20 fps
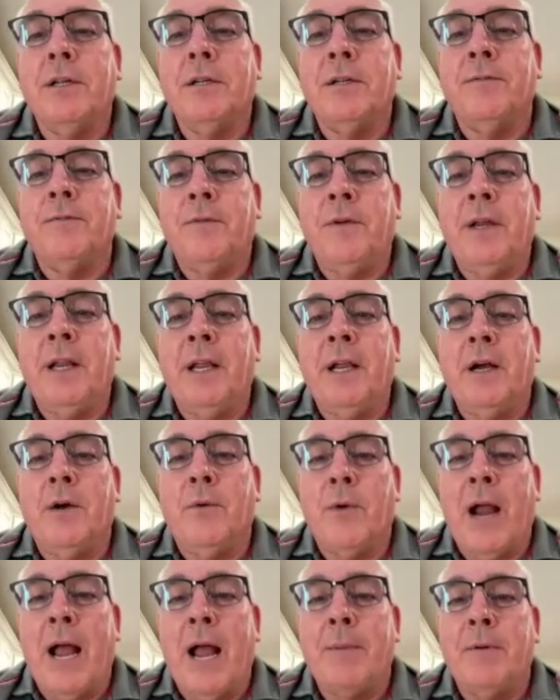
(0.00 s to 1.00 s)
to feeding a
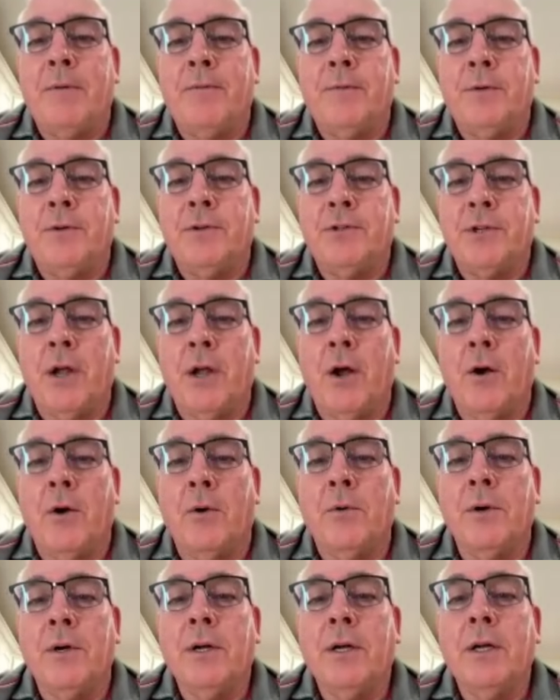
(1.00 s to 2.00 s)
rabbit for
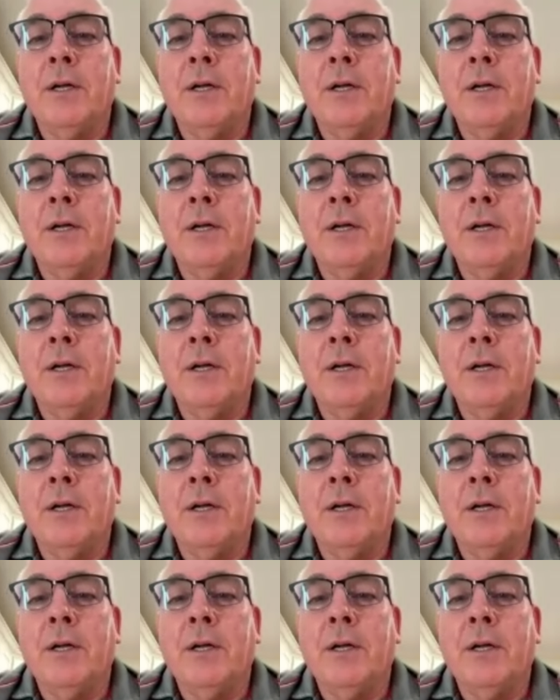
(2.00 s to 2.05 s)
show